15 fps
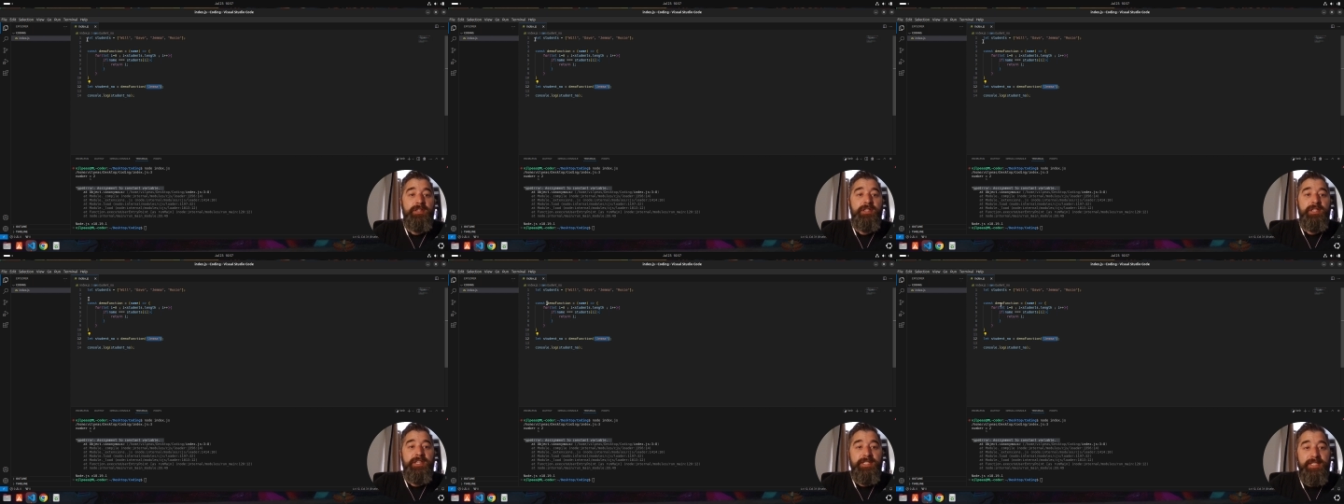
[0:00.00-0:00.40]

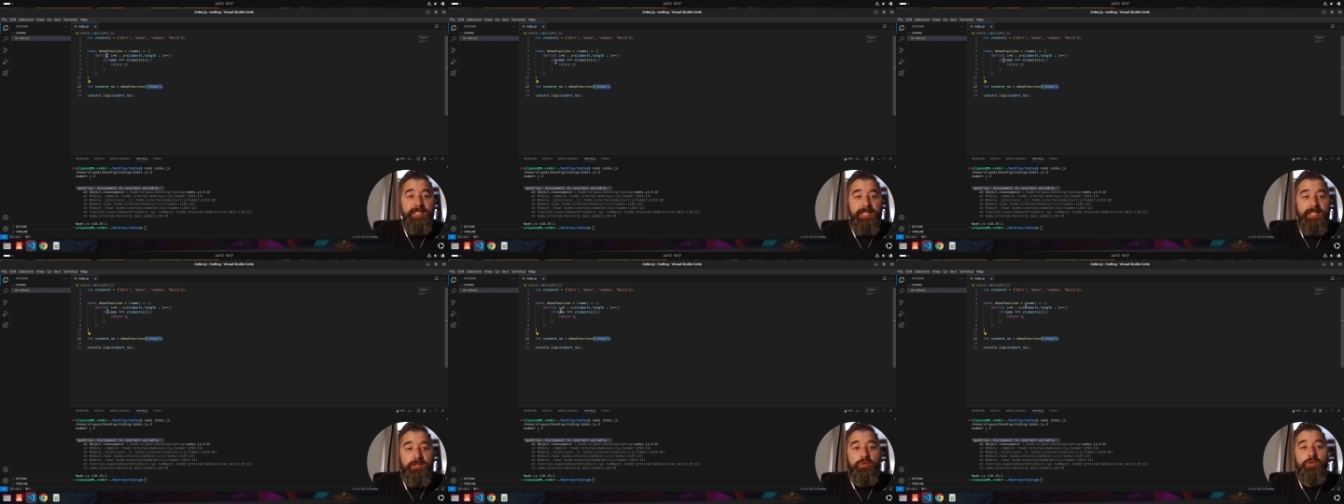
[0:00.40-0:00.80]
is
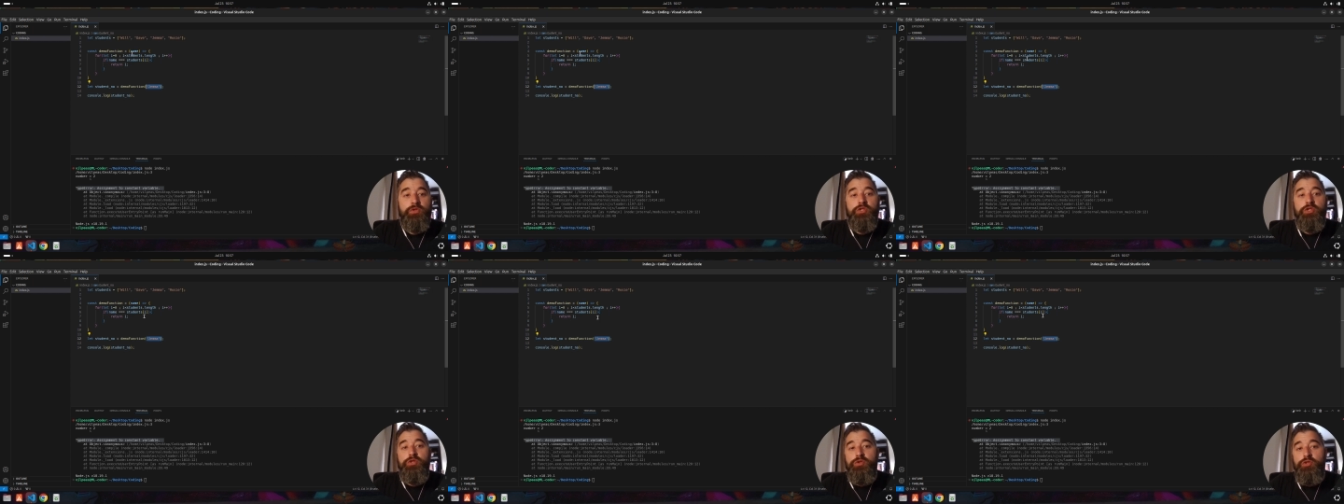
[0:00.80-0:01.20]
equal
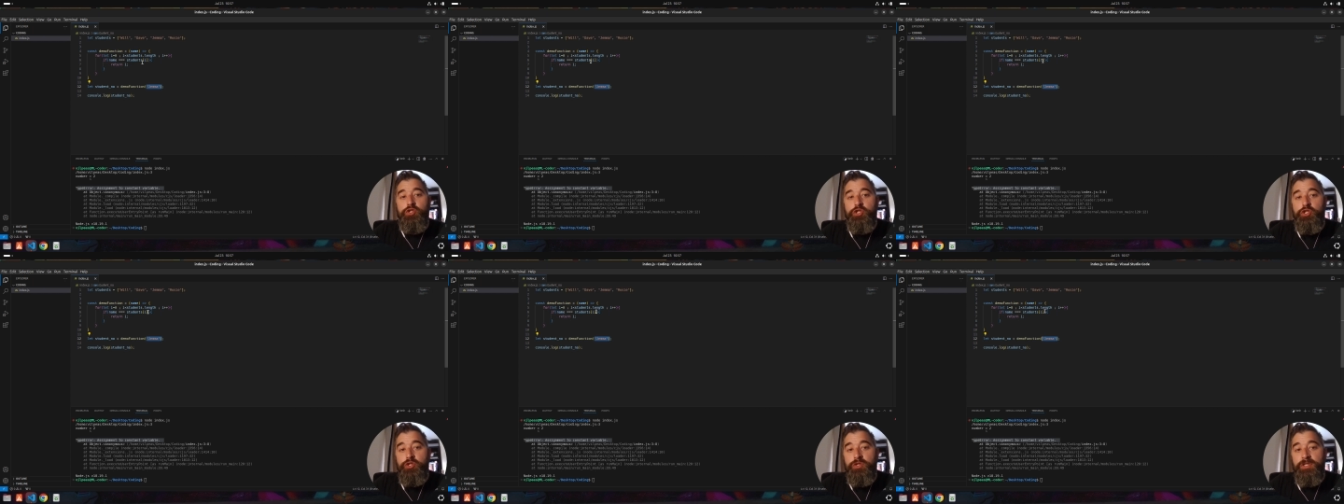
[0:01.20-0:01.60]
to
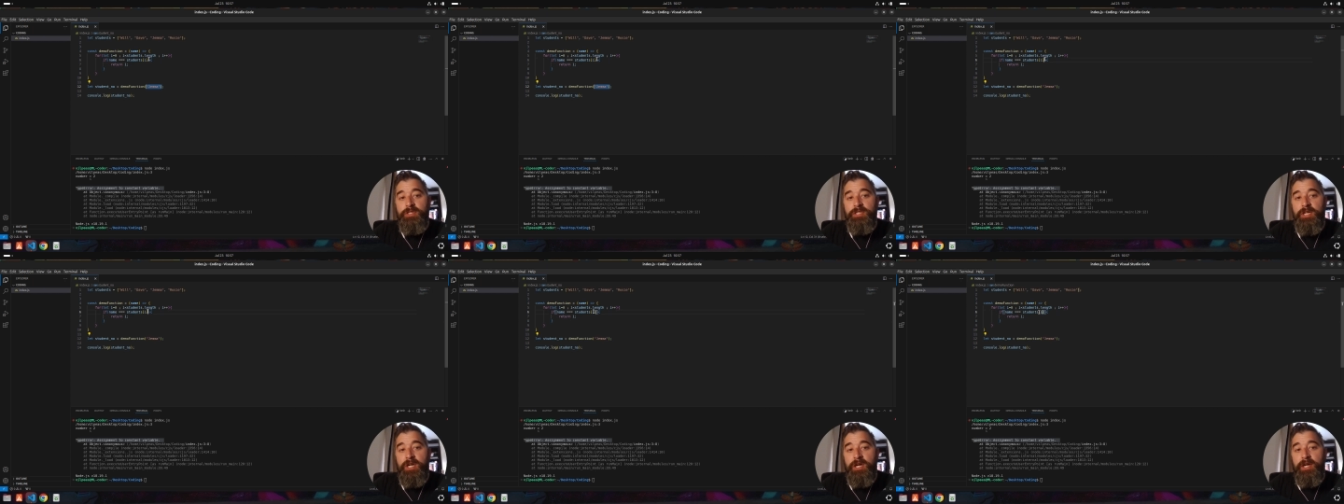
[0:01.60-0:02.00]
student's
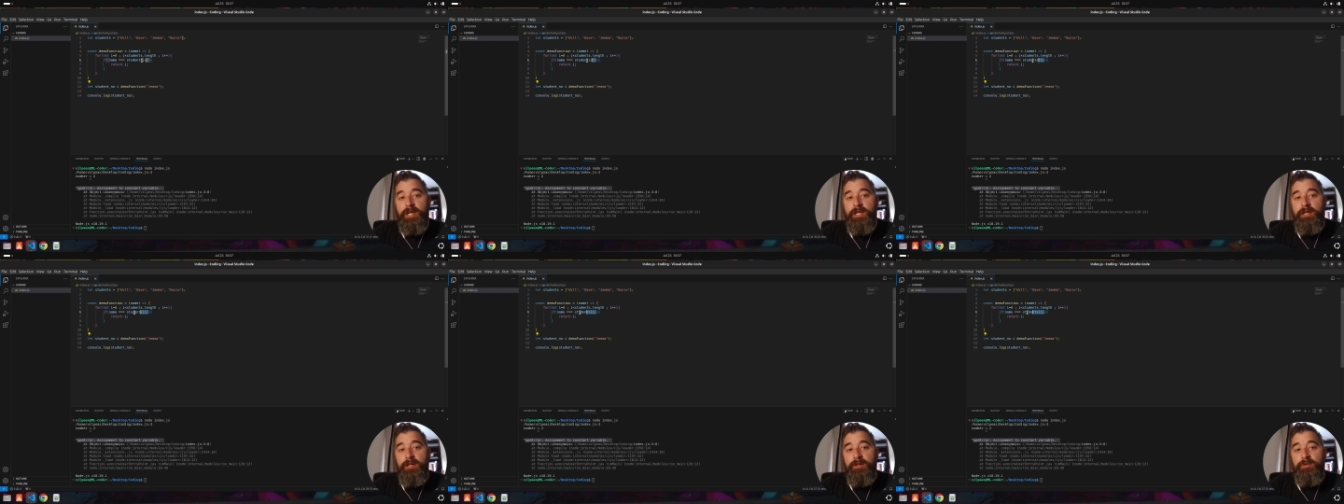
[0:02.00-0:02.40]
I,
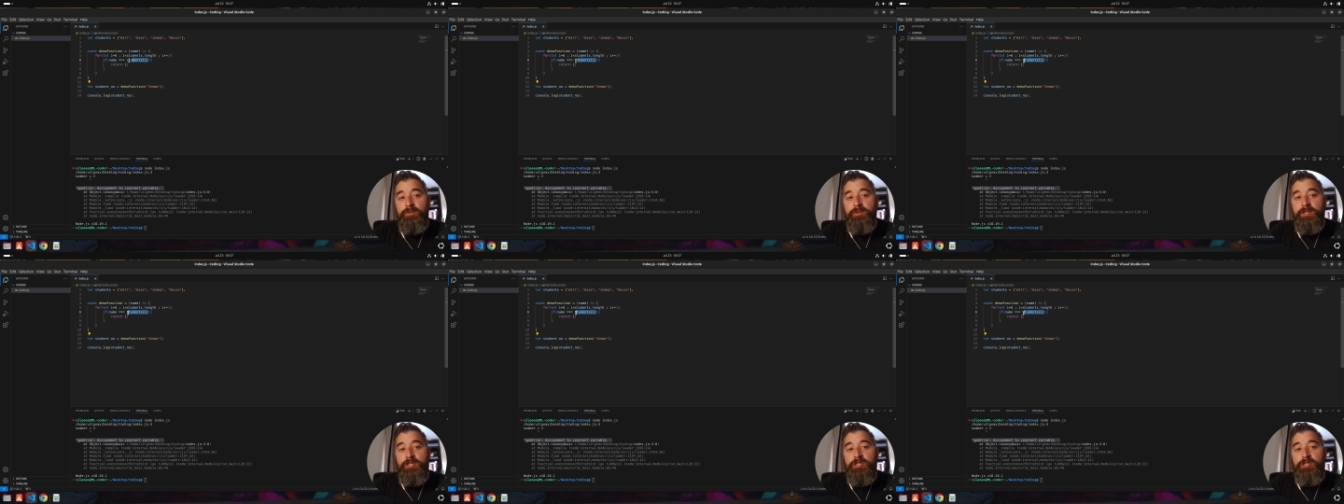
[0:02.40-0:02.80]

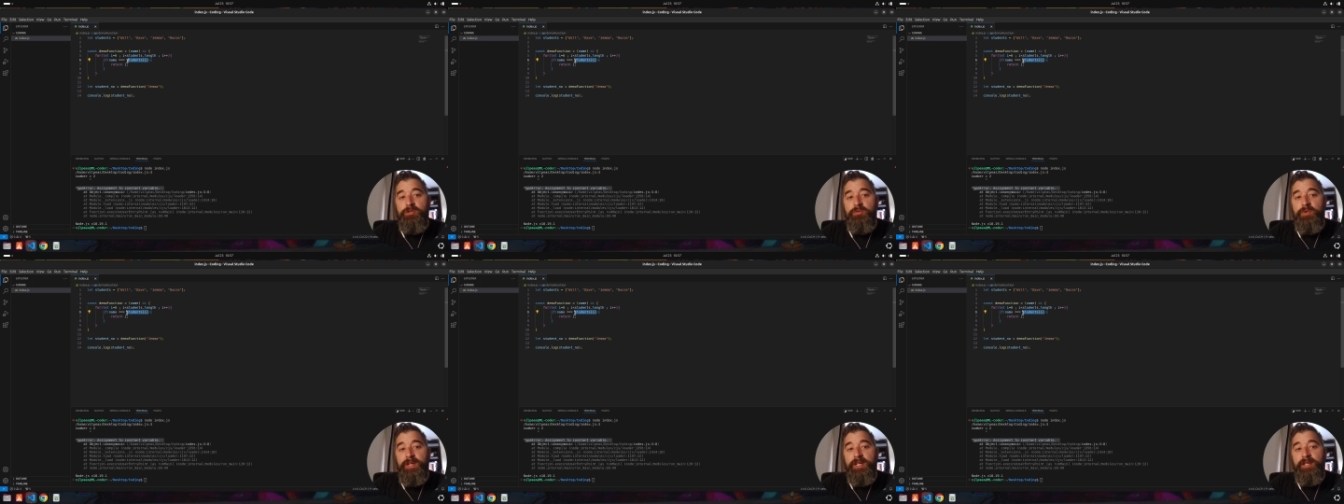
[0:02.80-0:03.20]
which
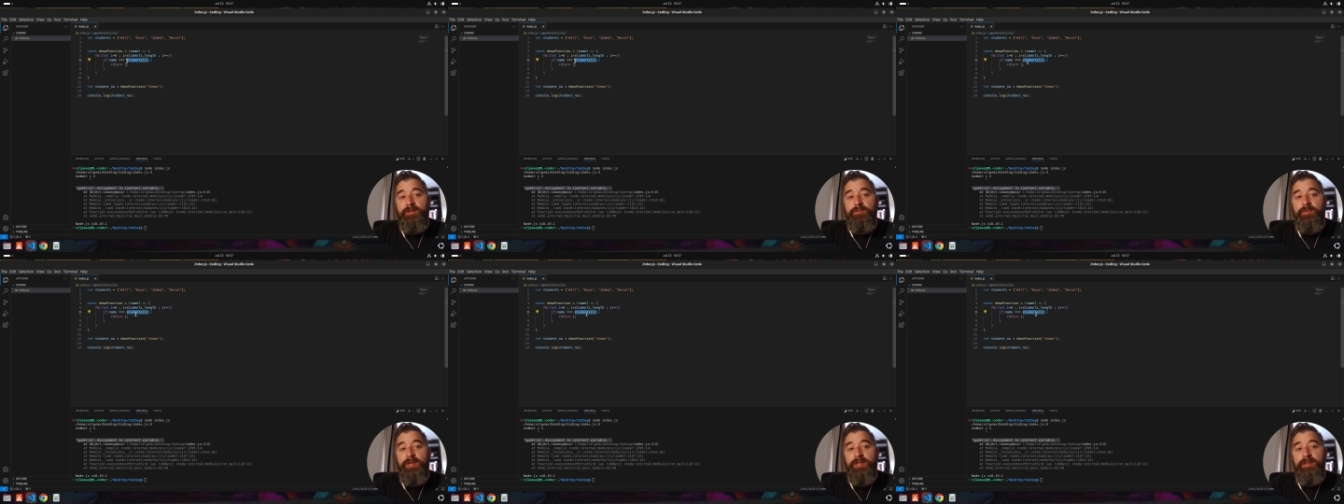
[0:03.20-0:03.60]

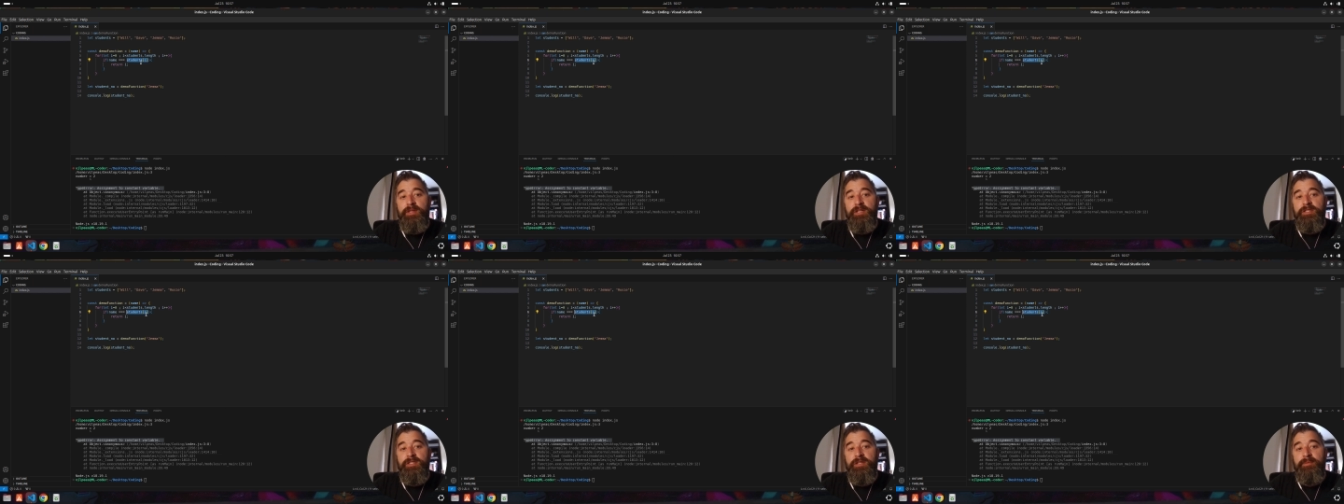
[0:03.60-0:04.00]
when
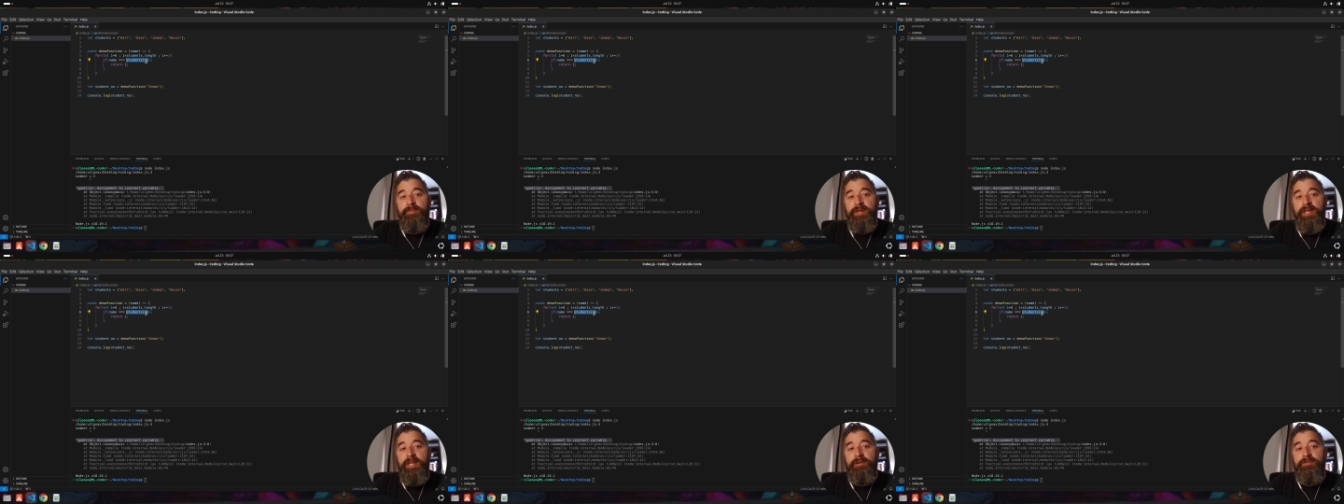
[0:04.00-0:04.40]
this number
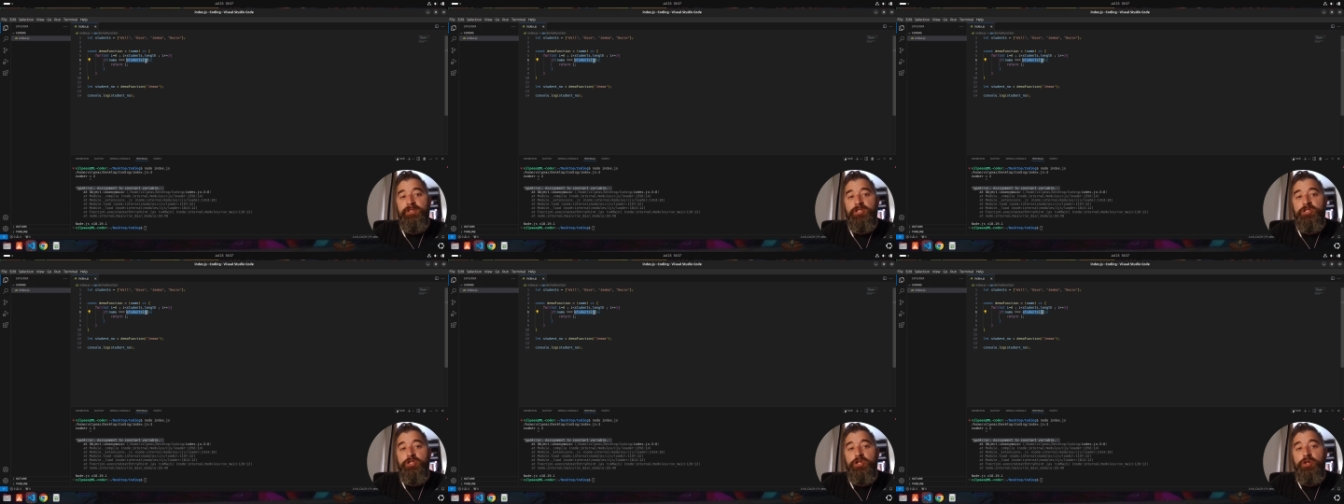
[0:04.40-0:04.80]
here is
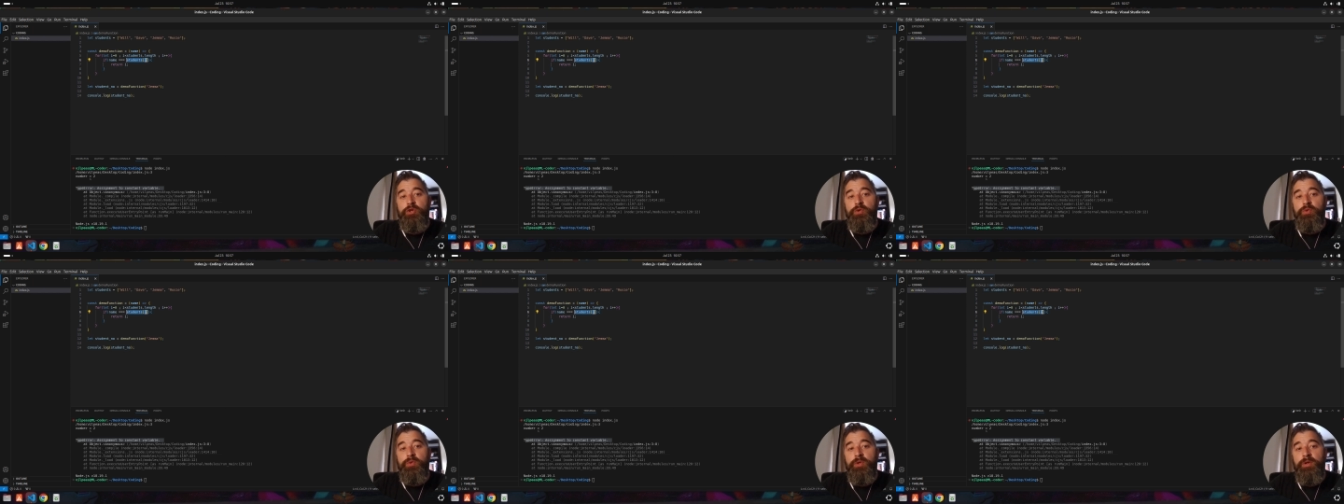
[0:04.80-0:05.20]
2,